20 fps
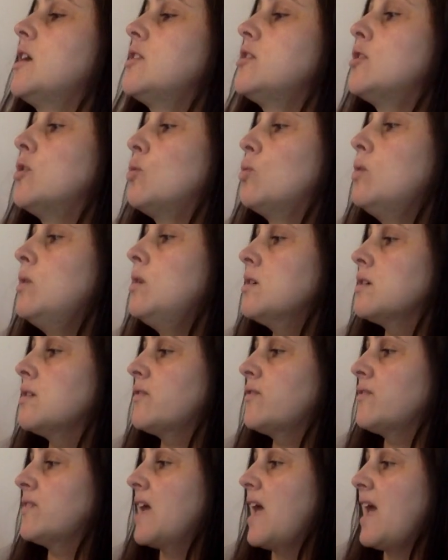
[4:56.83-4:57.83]
The wolf
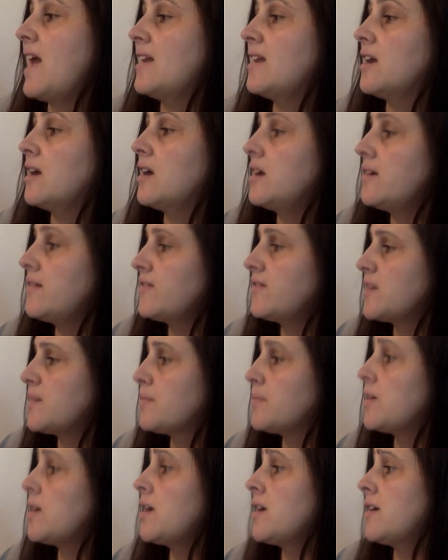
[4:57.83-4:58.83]
had huffed
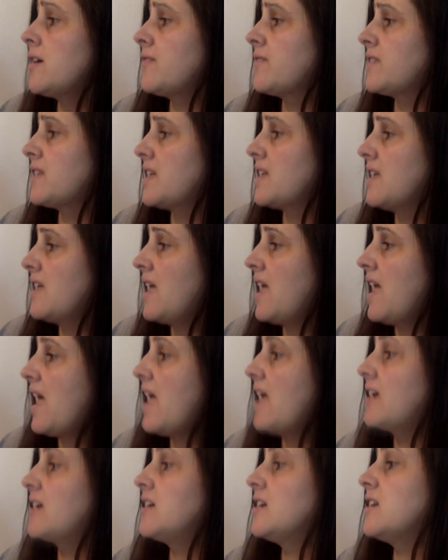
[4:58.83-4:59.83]
and puffed,
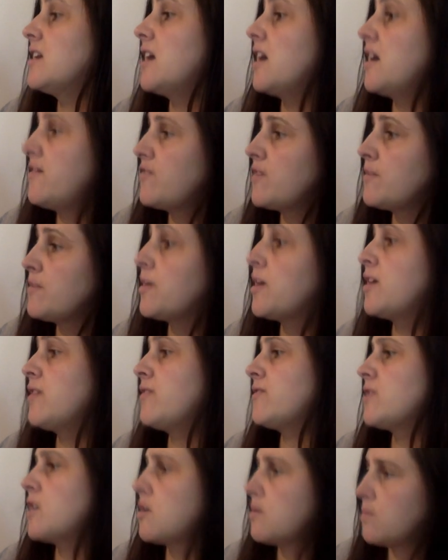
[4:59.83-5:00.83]
and could huff and
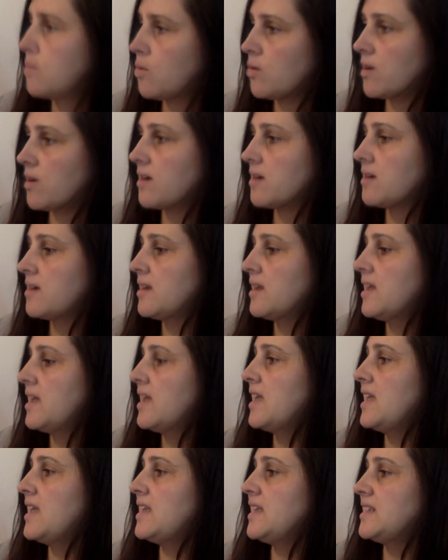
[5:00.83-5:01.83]
puff no more.
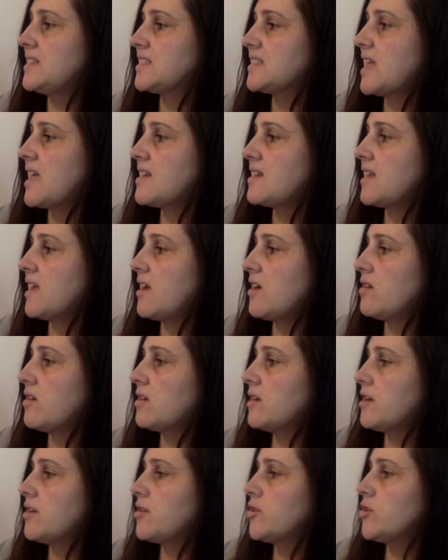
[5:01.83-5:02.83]
He sat down
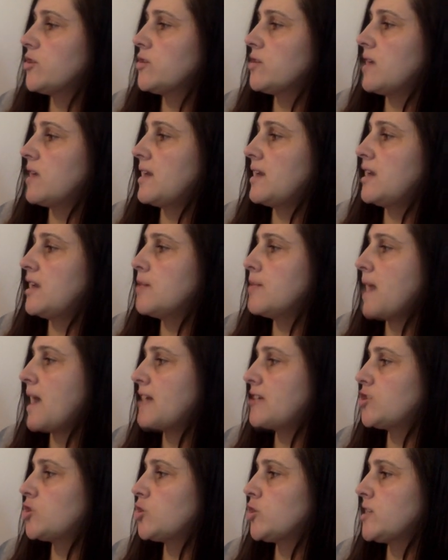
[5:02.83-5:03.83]
under a nearby
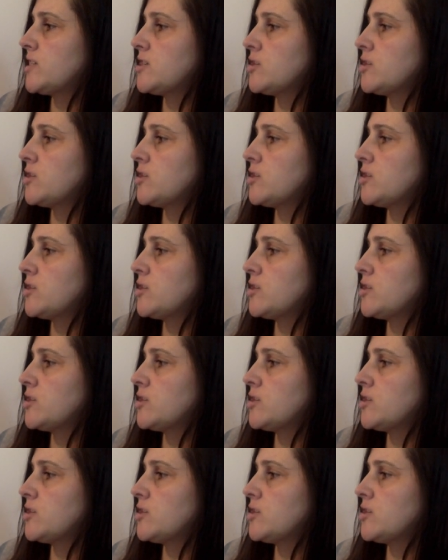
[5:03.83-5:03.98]
tree